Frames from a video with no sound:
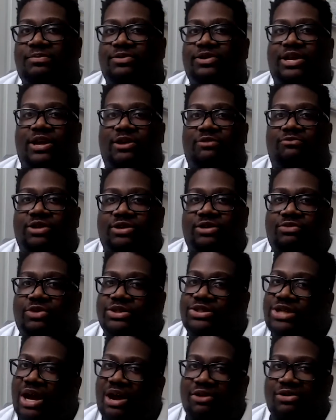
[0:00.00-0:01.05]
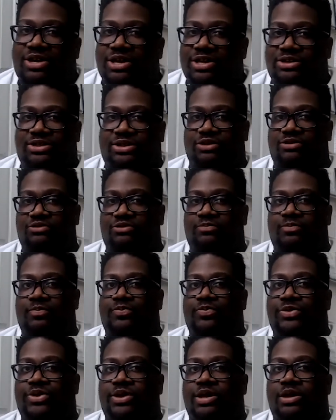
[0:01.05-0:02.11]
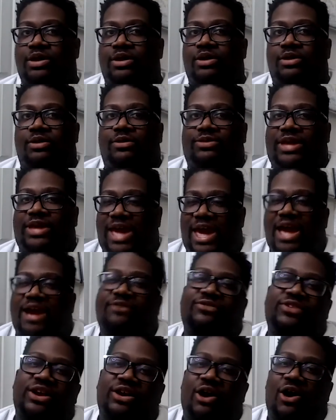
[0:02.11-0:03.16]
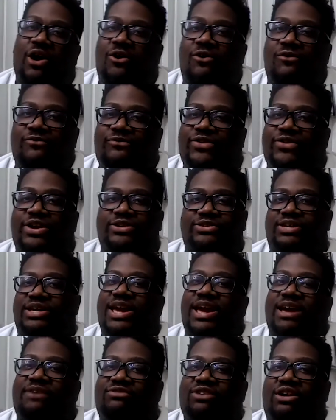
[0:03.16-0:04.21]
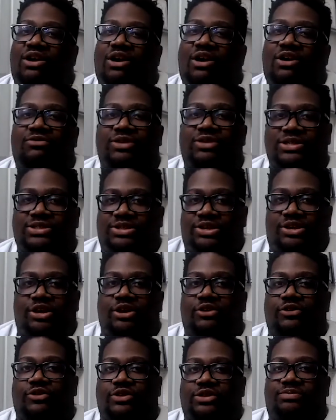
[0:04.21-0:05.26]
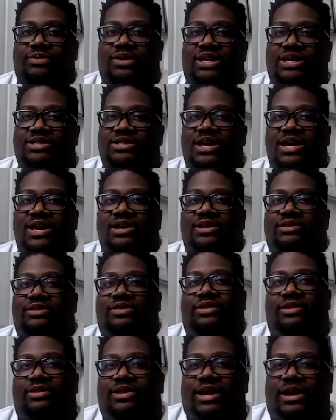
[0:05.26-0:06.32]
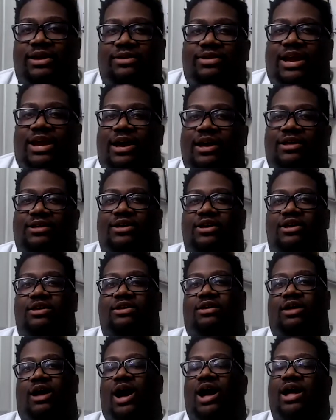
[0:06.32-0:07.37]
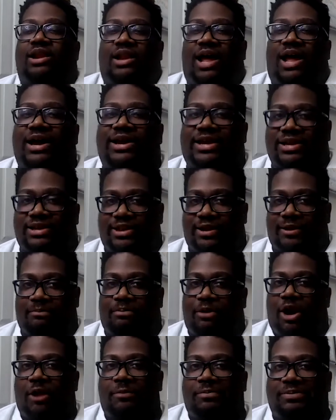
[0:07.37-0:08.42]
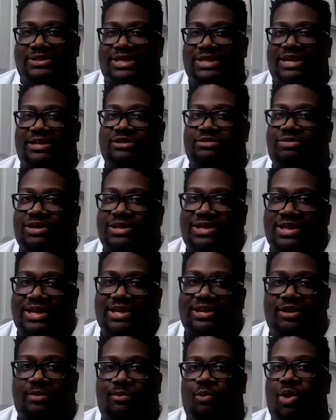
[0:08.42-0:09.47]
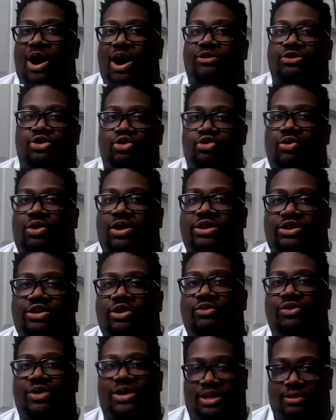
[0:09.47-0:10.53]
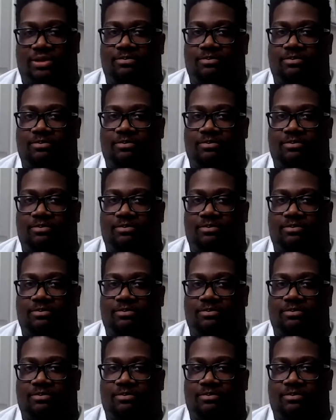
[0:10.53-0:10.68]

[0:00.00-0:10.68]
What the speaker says: that we're talking to, they have their own fears, they have their own insecurities, because they're not unlocking their purpose that is within them while you are doing it.